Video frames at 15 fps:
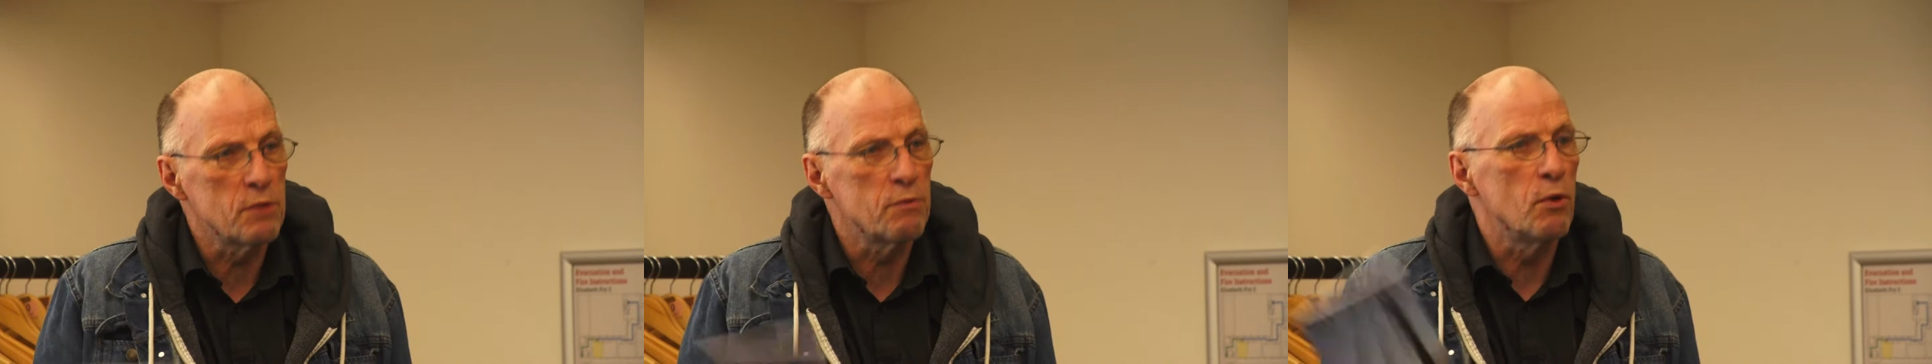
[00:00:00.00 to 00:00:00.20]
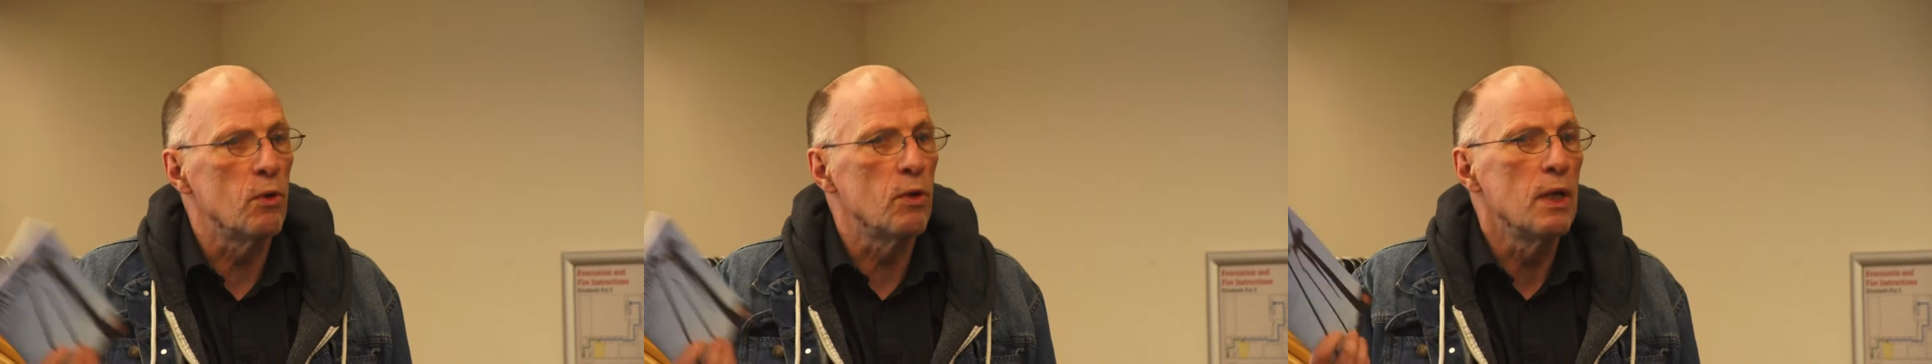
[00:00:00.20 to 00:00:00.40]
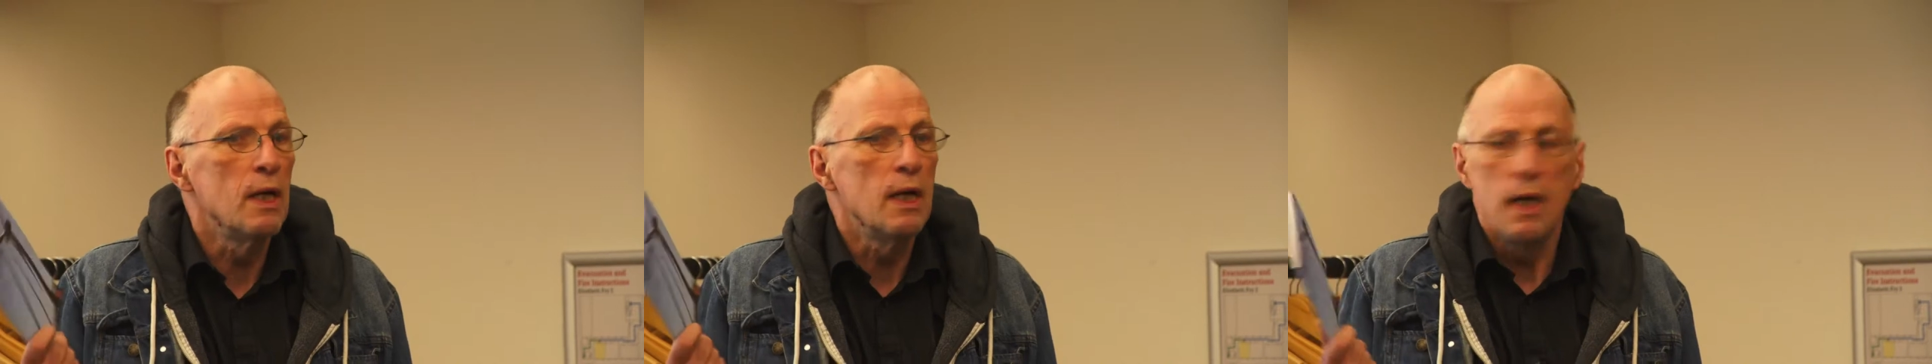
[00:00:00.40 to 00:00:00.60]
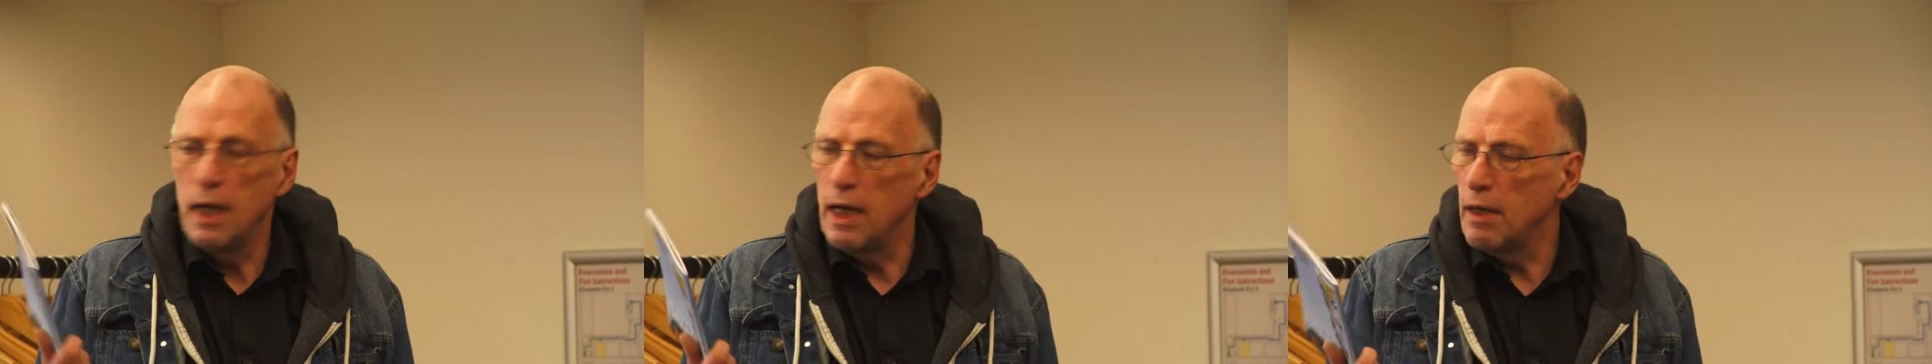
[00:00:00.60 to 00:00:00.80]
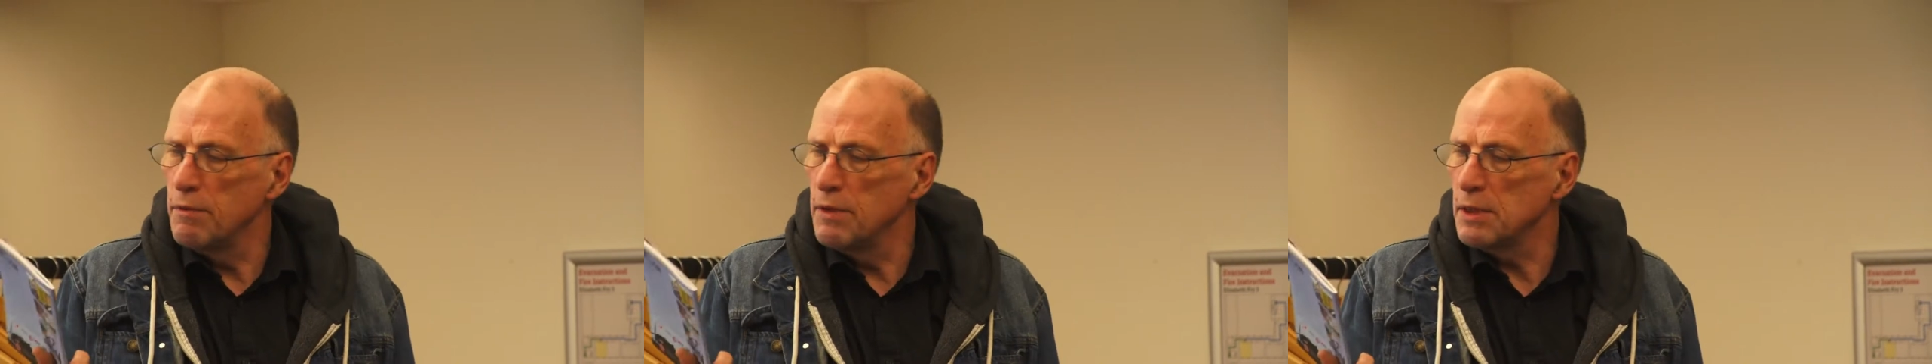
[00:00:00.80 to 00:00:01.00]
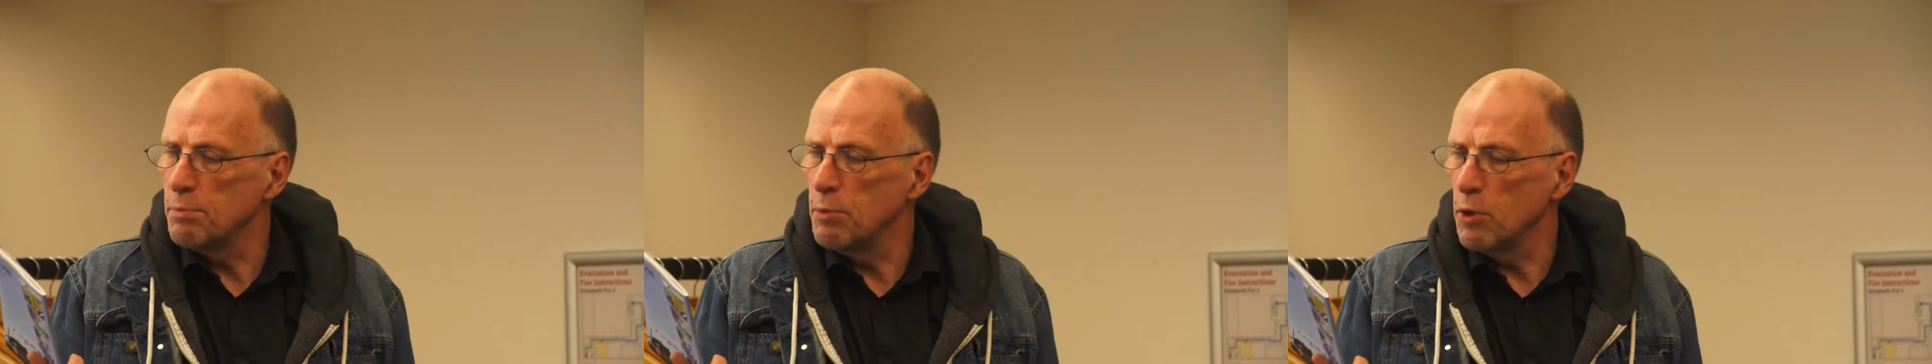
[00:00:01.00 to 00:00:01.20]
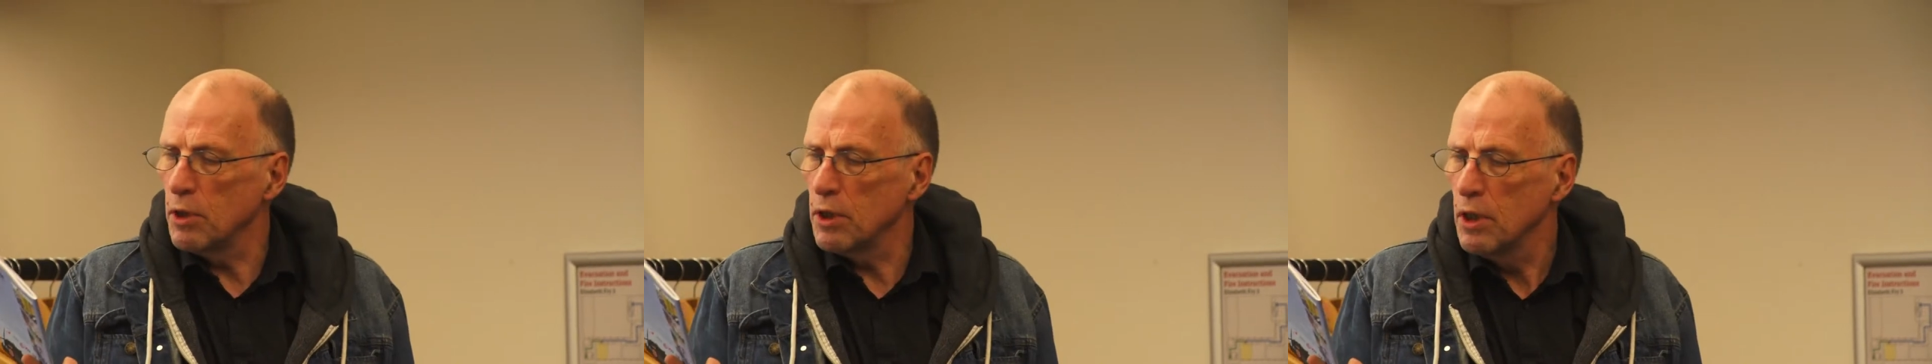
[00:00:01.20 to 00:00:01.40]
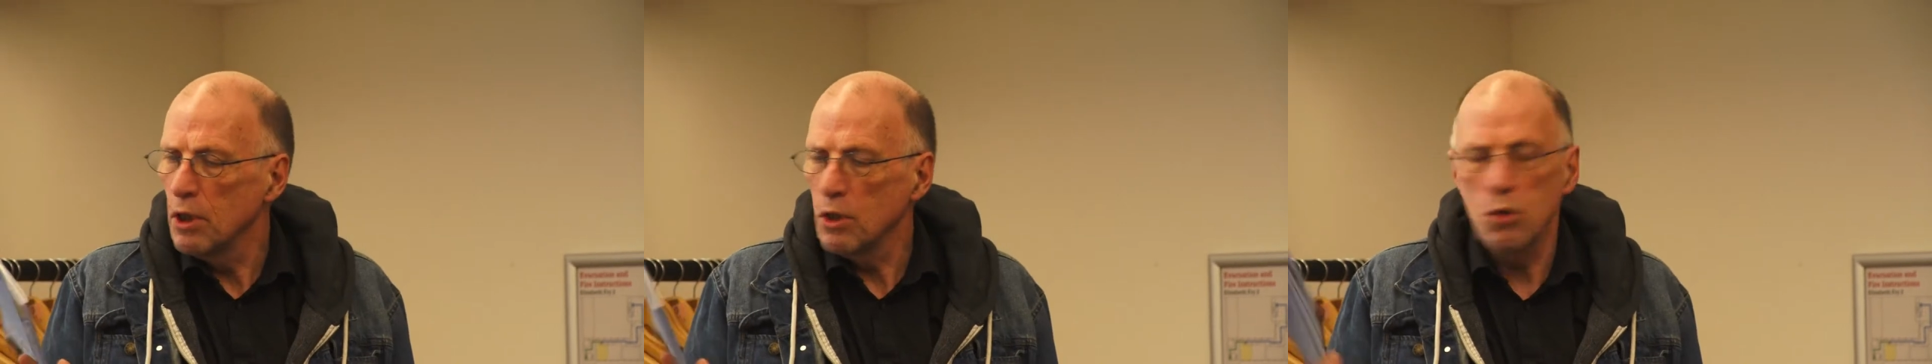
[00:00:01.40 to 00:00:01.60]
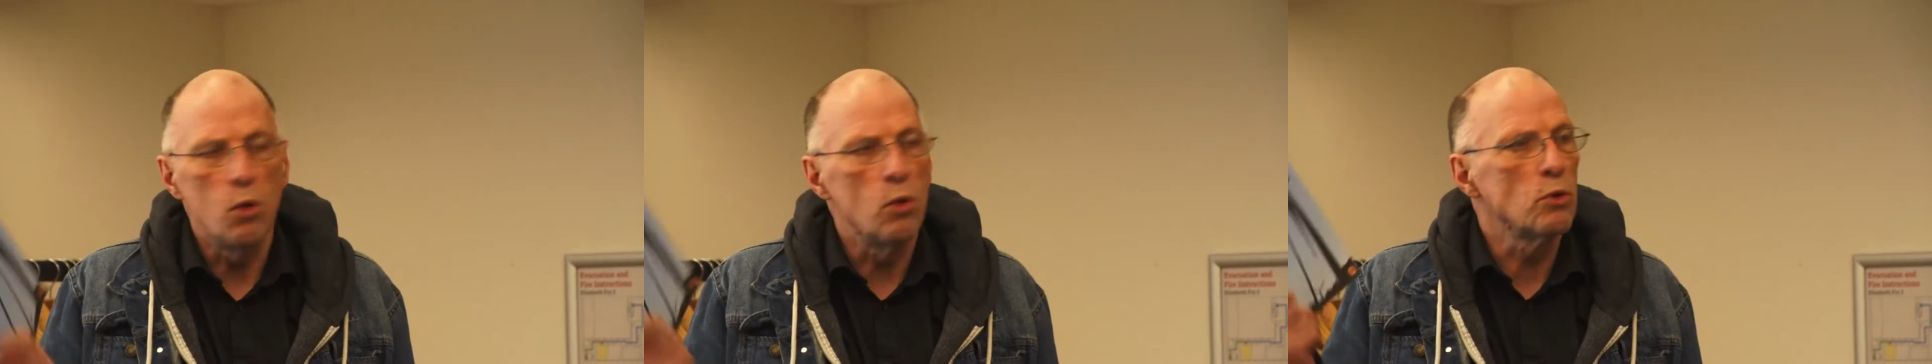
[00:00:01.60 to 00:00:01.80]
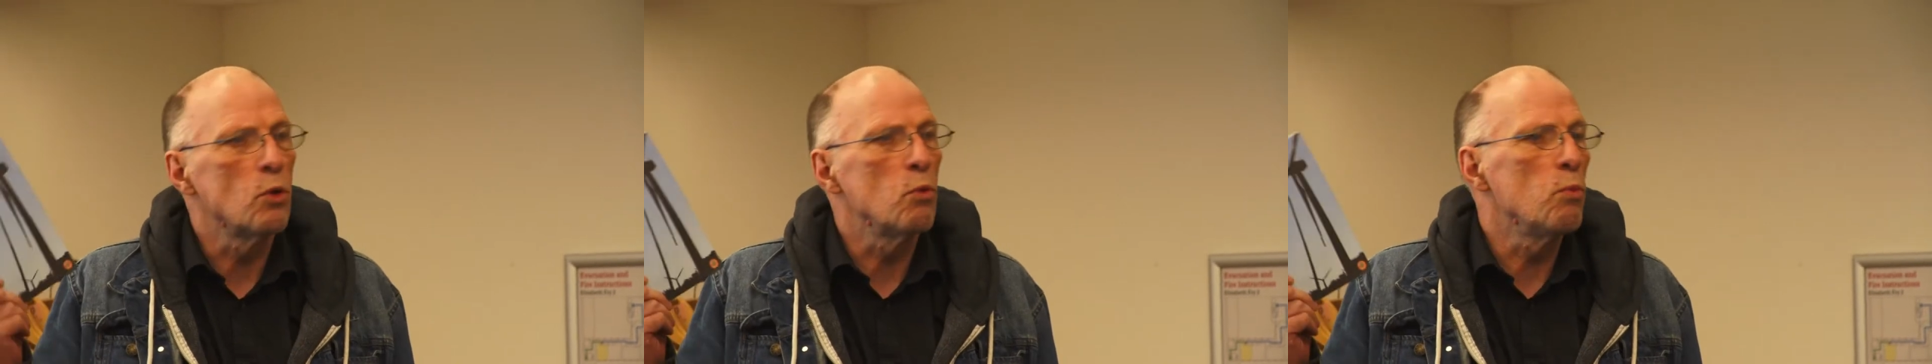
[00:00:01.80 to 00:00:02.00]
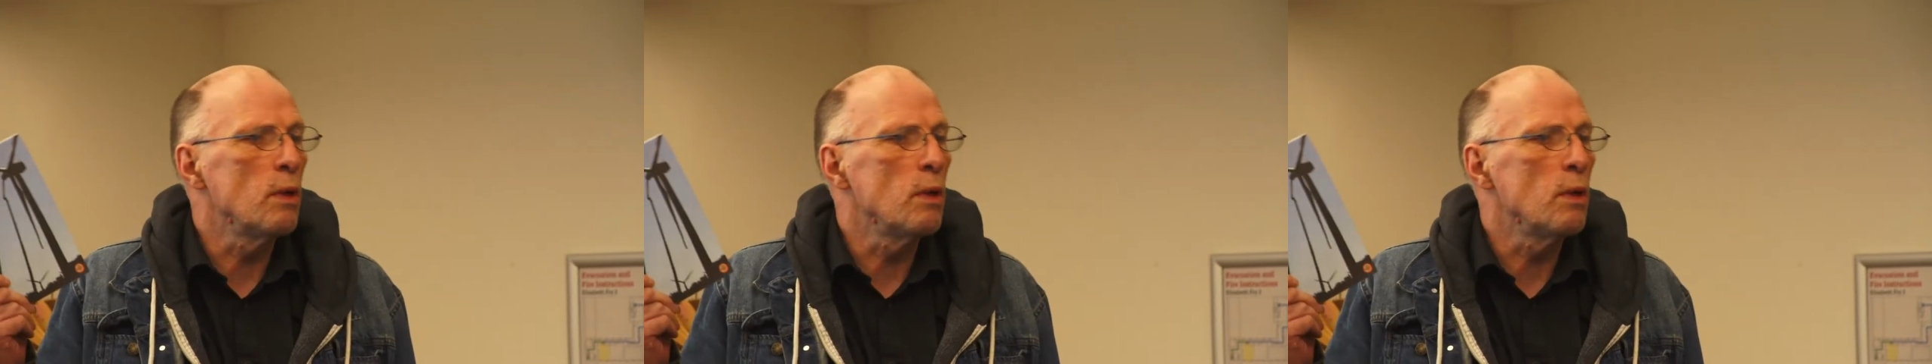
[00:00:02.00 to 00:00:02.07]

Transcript: of all, this book called